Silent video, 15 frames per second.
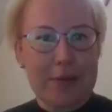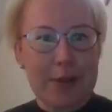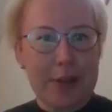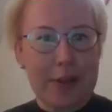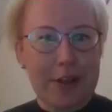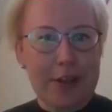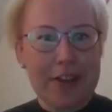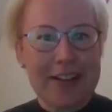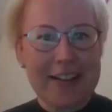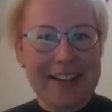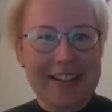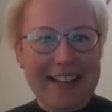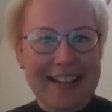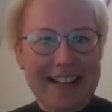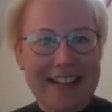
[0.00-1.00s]

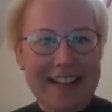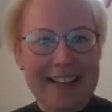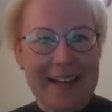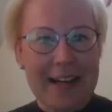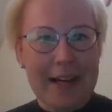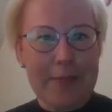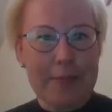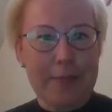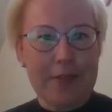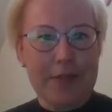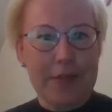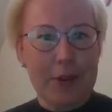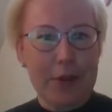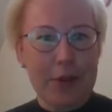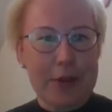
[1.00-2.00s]
entrepreneur. And
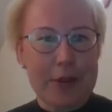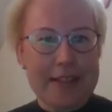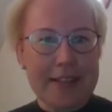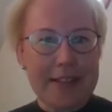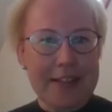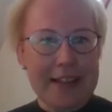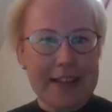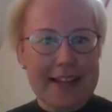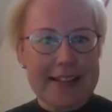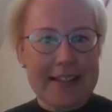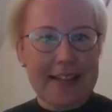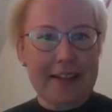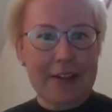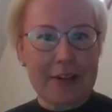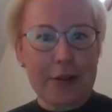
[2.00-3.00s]
before we start
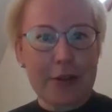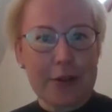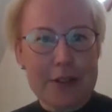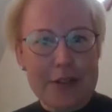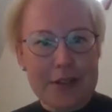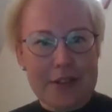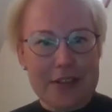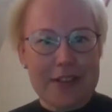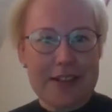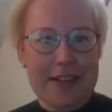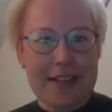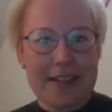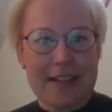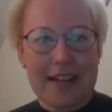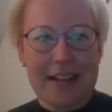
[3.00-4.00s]
asking her
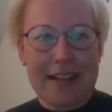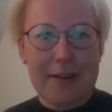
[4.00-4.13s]
questions,